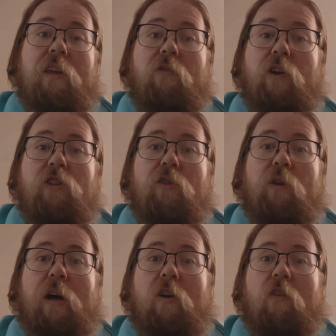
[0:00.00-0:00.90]
The
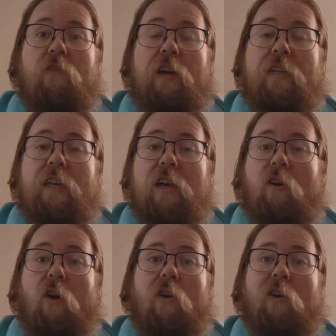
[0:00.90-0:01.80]
original, however, is a
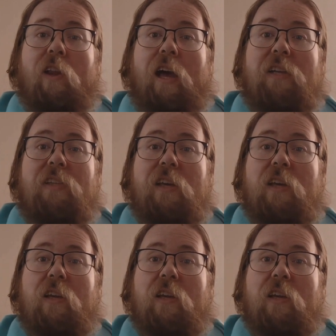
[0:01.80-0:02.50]
cult classic